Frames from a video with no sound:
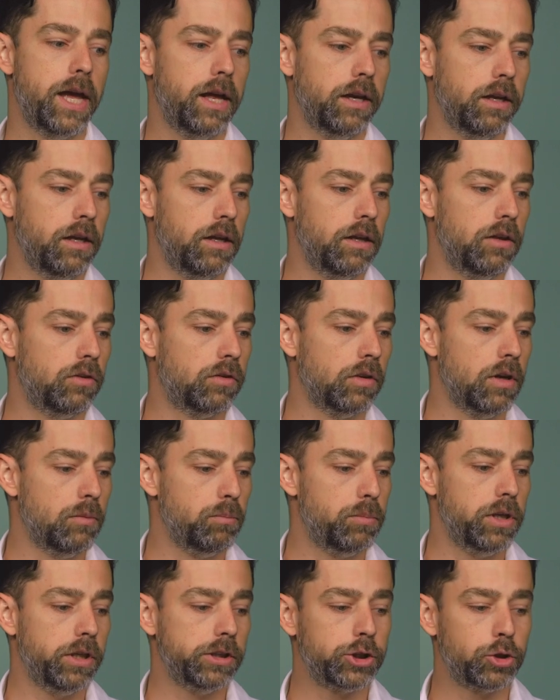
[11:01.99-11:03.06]
that is
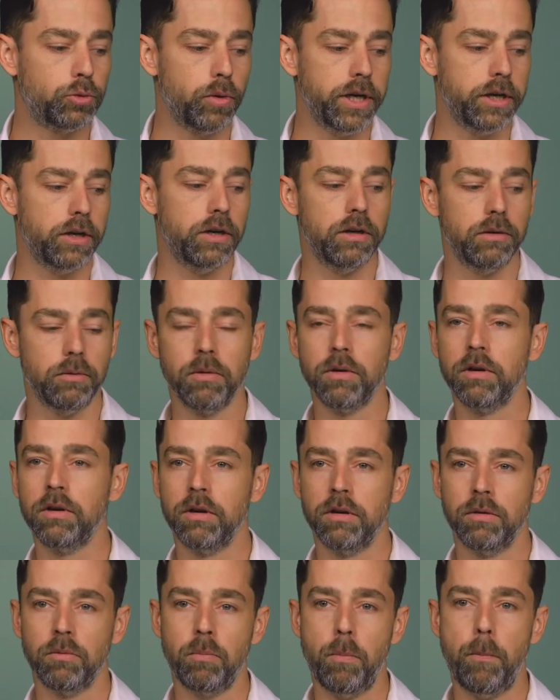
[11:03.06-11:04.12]
being triggered
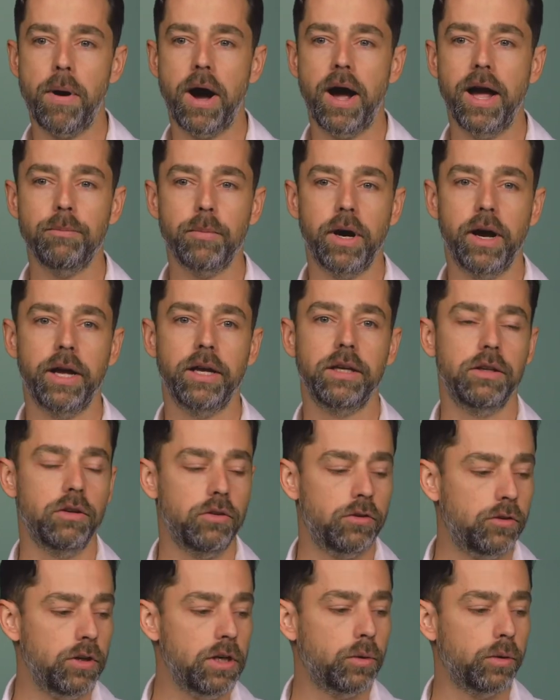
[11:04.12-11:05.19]
by my
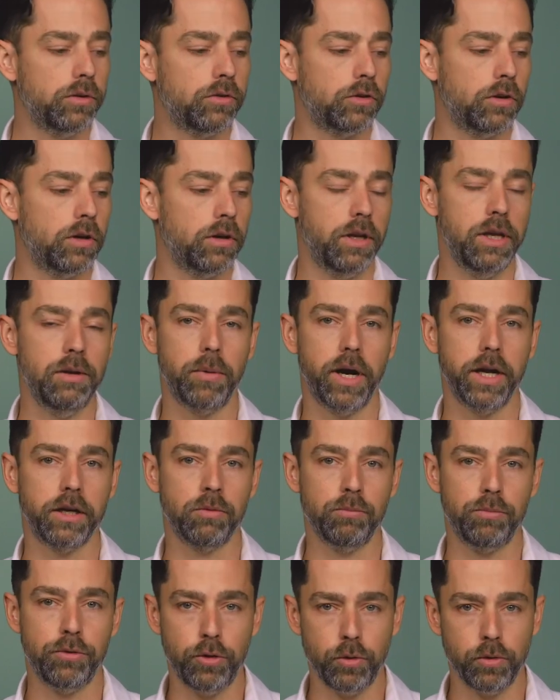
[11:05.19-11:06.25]
sequencer in my
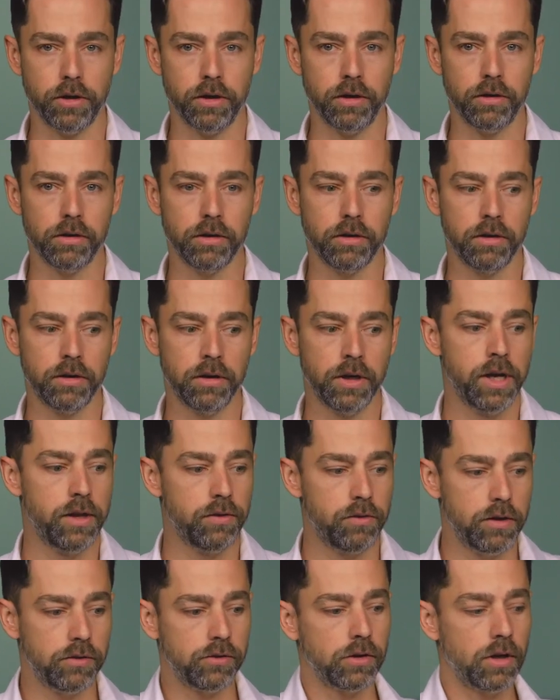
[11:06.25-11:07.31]
computer.
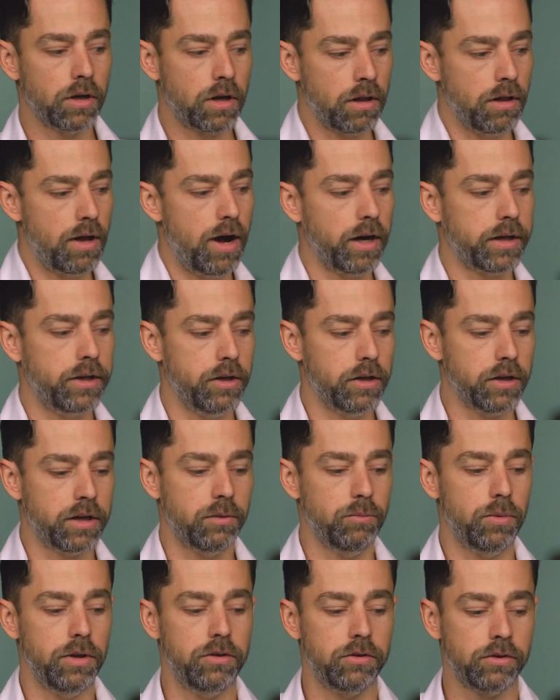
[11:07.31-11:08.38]
This clock here
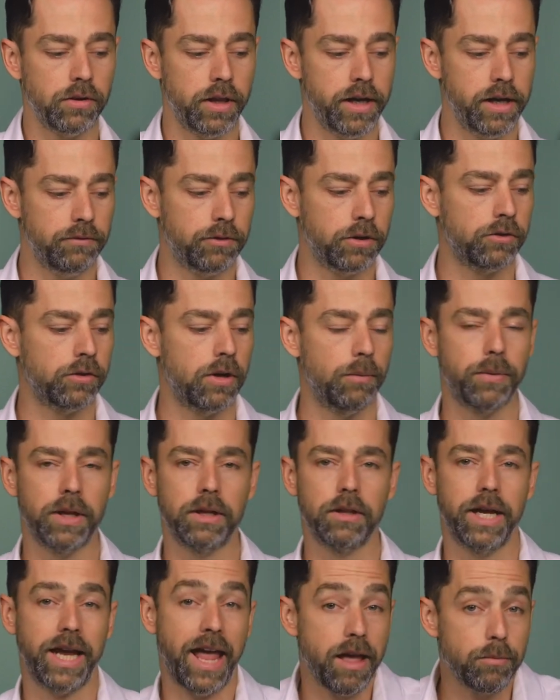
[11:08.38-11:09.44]
can be slaved to something
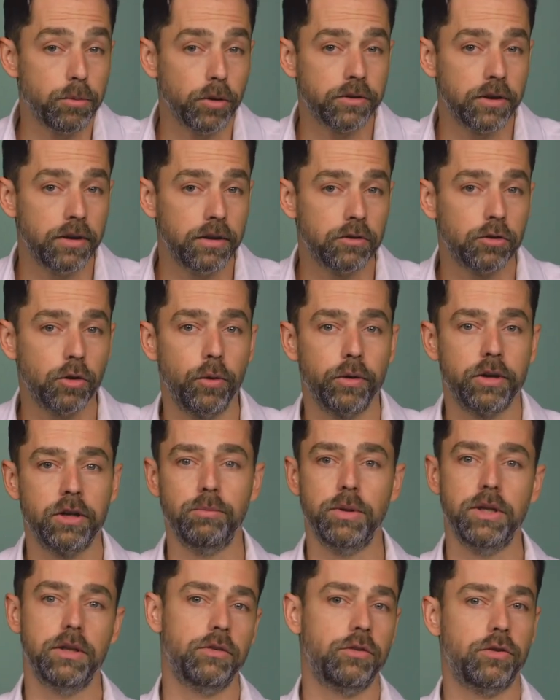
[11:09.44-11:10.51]
like Ableton, so it could
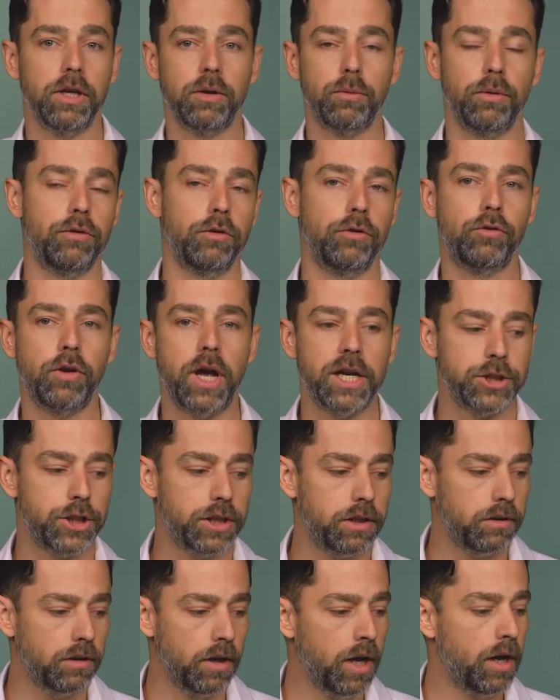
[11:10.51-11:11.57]
be in sync with your
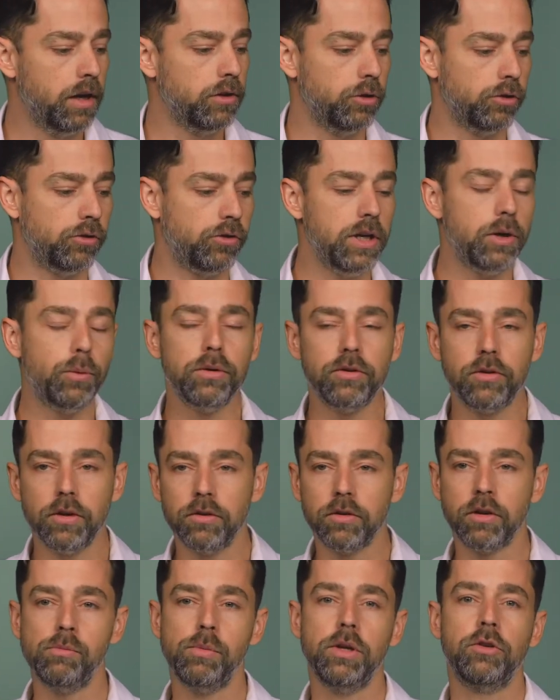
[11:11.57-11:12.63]
session. Your
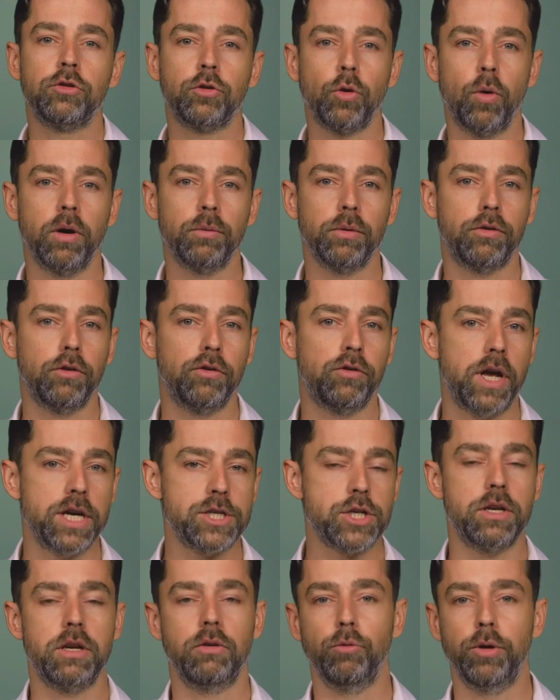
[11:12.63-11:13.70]
sequences can be stored with the
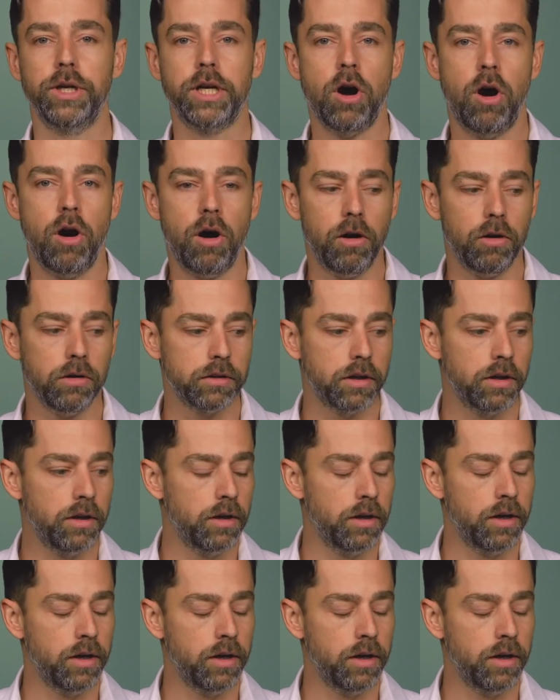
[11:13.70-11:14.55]
session and recalled.